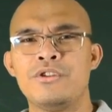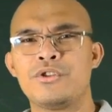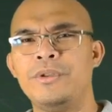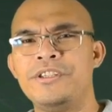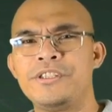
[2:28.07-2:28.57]

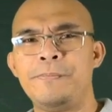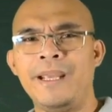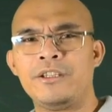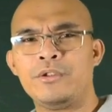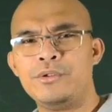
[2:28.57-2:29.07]
So with
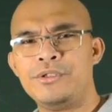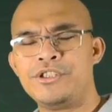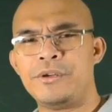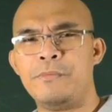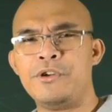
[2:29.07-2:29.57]
respect to
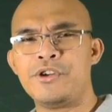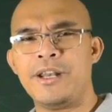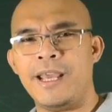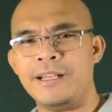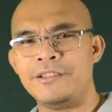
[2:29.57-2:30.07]

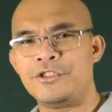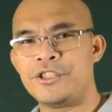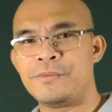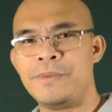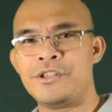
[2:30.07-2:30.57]
distribution and
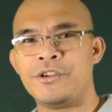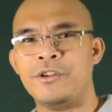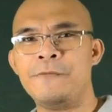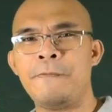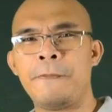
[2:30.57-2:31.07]

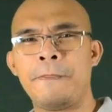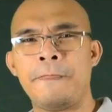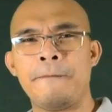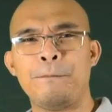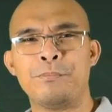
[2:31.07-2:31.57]
transmission,
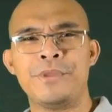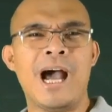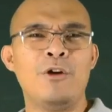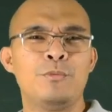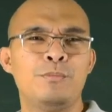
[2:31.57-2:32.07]

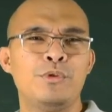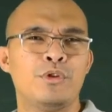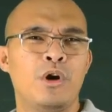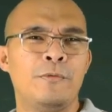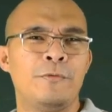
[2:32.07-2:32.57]
the
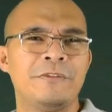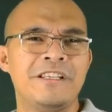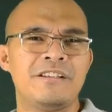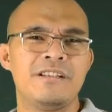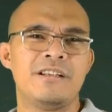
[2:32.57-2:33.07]
output of
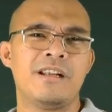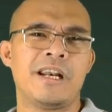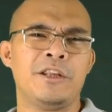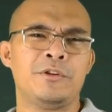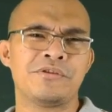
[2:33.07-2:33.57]
DC
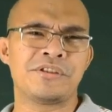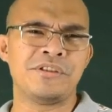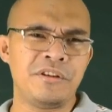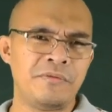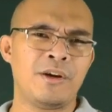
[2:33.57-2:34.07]
generator is
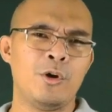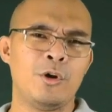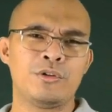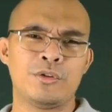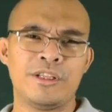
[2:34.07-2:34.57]

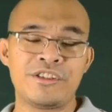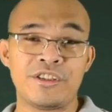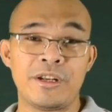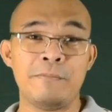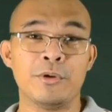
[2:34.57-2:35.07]
difficult to
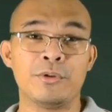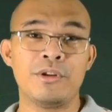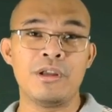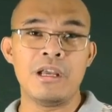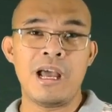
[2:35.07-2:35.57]
distribute
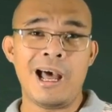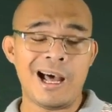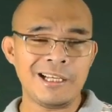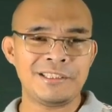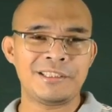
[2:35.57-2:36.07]

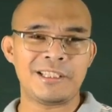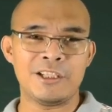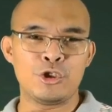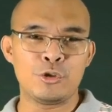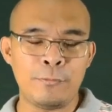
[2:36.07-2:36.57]
as
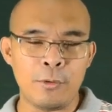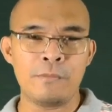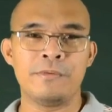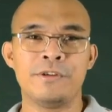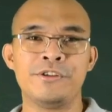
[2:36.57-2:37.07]

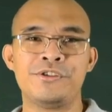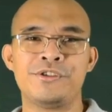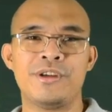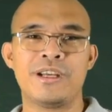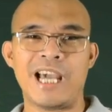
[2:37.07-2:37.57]

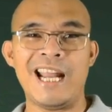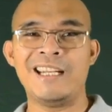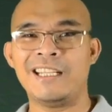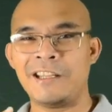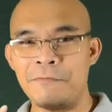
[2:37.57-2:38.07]
transformers
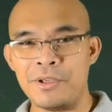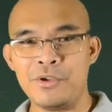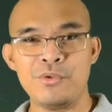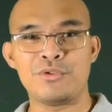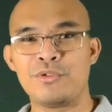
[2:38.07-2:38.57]
cannot
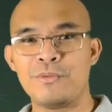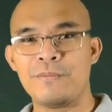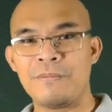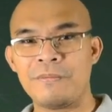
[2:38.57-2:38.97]
be used.